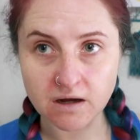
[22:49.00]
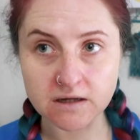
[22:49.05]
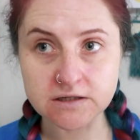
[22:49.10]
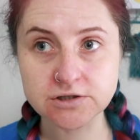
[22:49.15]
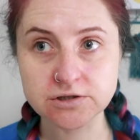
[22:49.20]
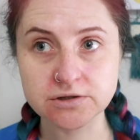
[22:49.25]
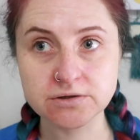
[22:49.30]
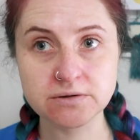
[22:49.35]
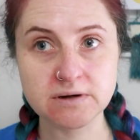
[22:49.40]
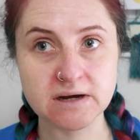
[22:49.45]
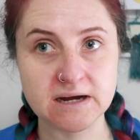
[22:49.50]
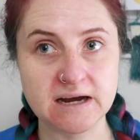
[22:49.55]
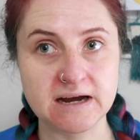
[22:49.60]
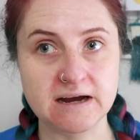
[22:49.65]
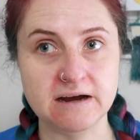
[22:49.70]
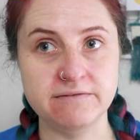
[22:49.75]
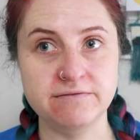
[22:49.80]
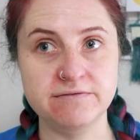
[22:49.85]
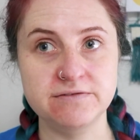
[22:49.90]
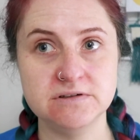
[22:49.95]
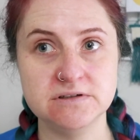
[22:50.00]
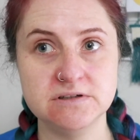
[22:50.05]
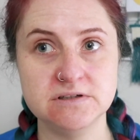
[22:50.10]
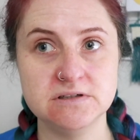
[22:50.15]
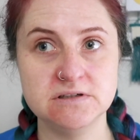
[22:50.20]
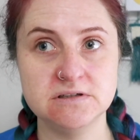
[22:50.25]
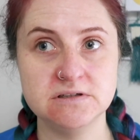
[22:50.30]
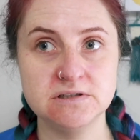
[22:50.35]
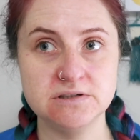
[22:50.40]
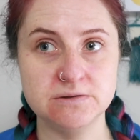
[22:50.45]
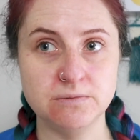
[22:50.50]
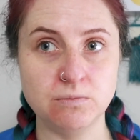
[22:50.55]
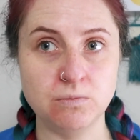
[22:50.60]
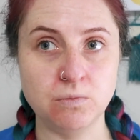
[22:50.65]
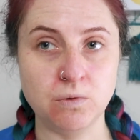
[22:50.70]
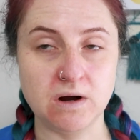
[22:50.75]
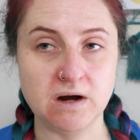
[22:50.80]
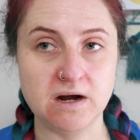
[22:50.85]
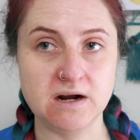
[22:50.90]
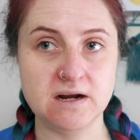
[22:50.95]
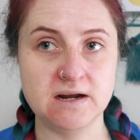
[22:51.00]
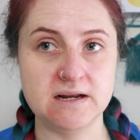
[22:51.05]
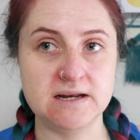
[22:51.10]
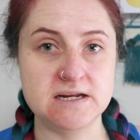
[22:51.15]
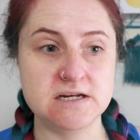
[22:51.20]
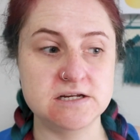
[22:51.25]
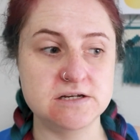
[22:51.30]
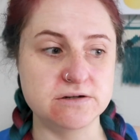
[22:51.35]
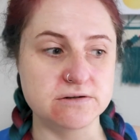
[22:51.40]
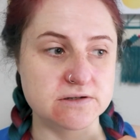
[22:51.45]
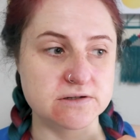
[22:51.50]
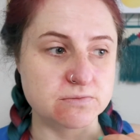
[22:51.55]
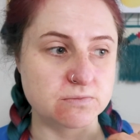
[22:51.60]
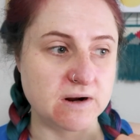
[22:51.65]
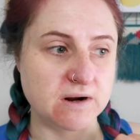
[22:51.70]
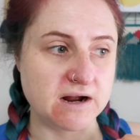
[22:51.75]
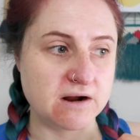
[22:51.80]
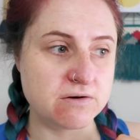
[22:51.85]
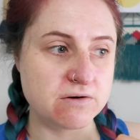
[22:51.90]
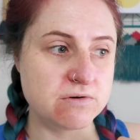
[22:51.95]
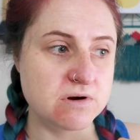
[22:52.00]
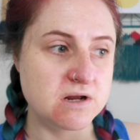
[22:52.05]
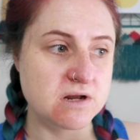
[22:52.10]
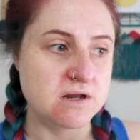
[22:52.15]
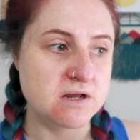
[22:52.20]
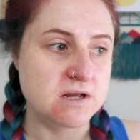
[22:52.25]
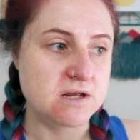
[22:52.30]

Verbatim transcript: I do have some work I need to do as well.